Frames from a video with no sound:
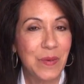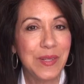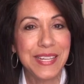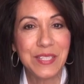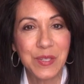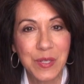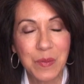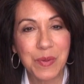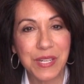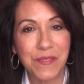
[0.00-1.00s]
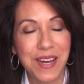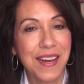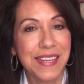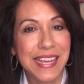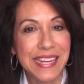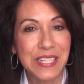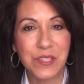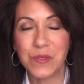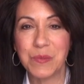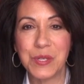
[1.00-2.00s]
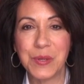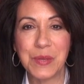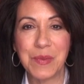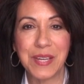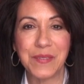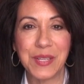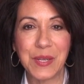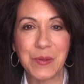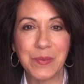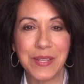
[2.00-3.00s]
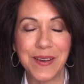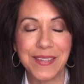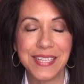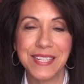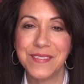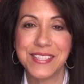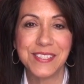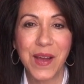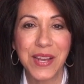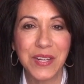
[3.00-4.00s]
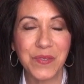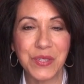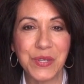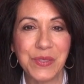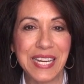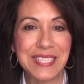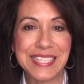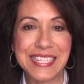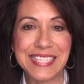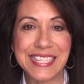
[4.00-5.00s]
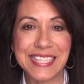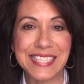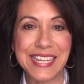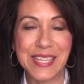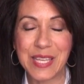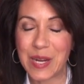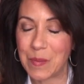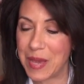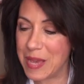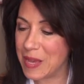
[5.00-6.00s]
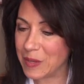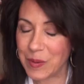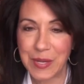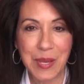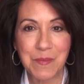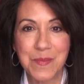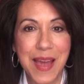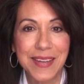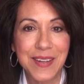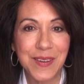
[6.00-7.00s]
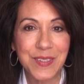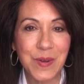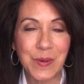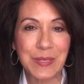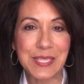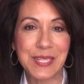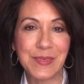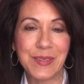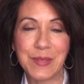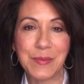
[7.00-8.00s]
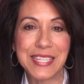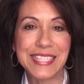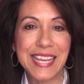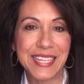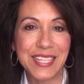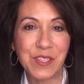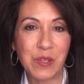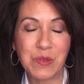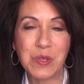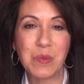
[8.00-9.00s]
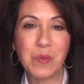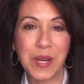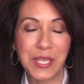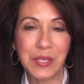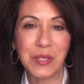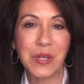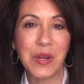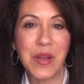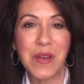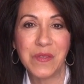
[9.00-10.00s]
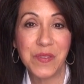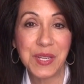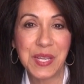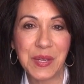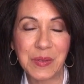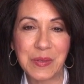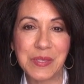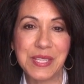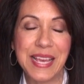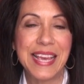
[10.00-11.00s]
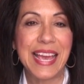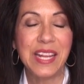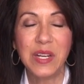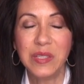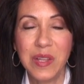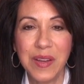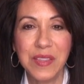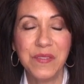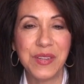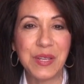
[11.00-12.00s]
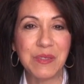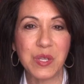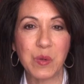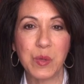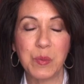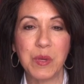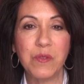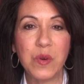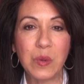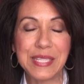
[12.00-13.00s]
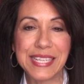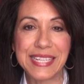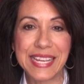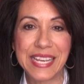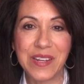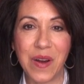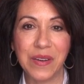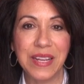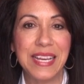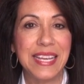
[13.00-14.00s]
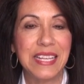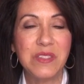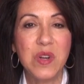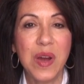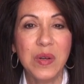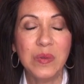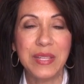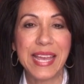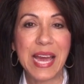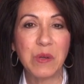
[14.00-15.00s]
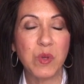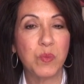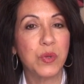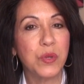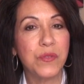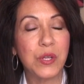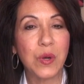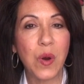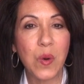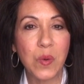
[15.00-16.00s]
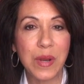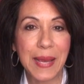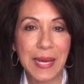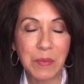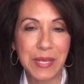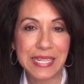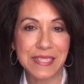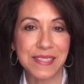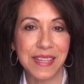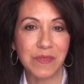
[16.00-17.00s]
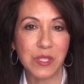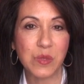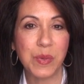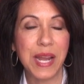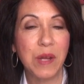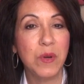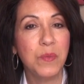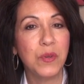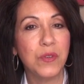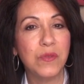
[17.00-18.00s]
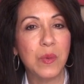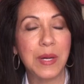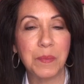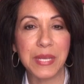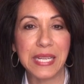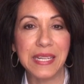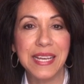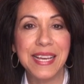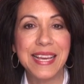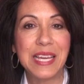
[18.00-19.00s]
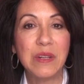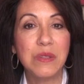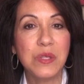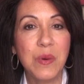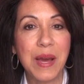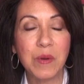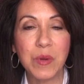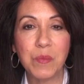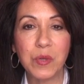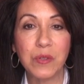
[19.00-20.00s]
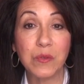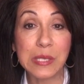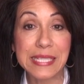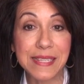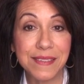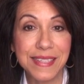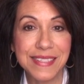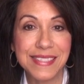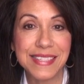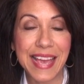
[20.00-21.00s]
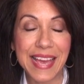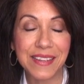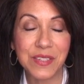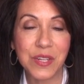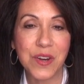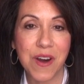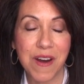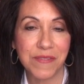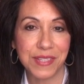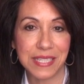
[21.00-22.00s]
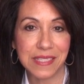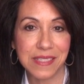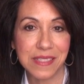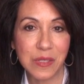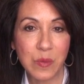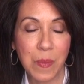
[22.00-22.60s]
Well, I took a bit of a hiatus from doing my video blog, and I've decided for 2016 that I'm going to get back on course and I'm going to be sending you some regular videos. And a lot of the videos that I'm going to be focusing in on is not only how to improve your own happiness levels, but how to improve well-being and also how to improve resilience and confidence.